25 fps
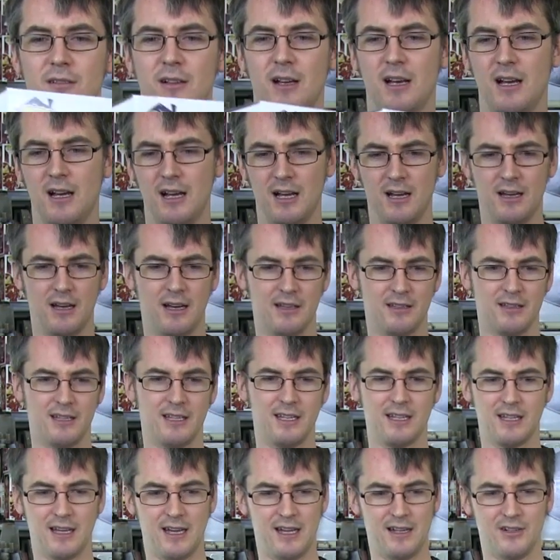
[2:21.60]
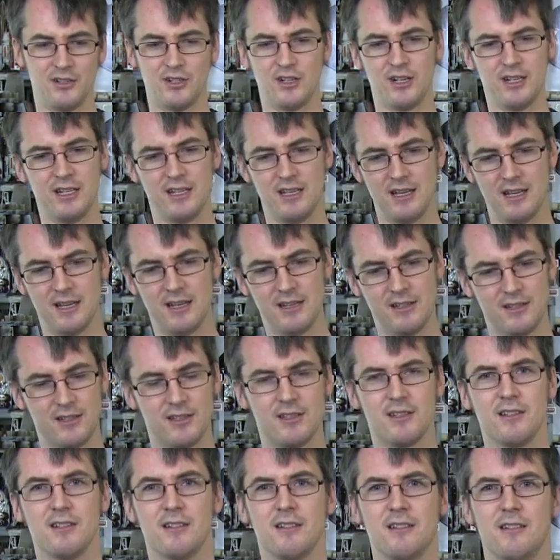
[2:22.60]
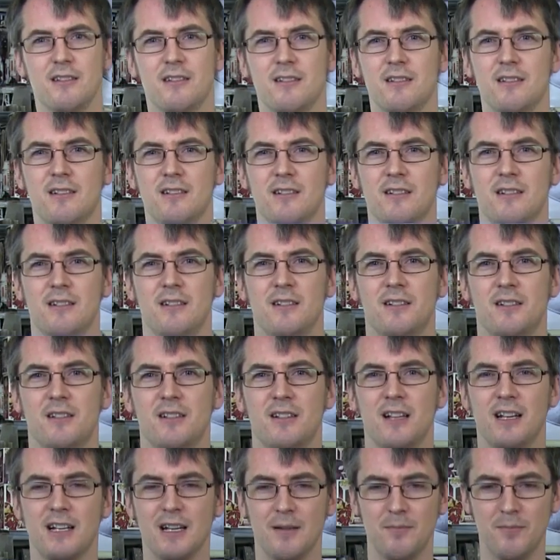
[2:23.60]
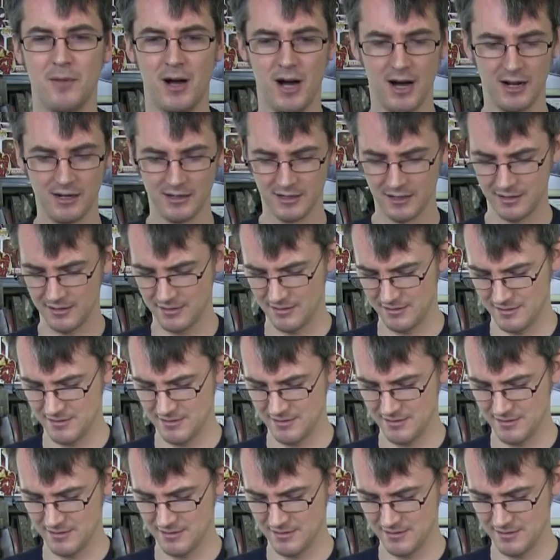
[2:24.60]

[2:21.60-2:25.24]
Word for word: Uh, I think actually it's, looks like a mug,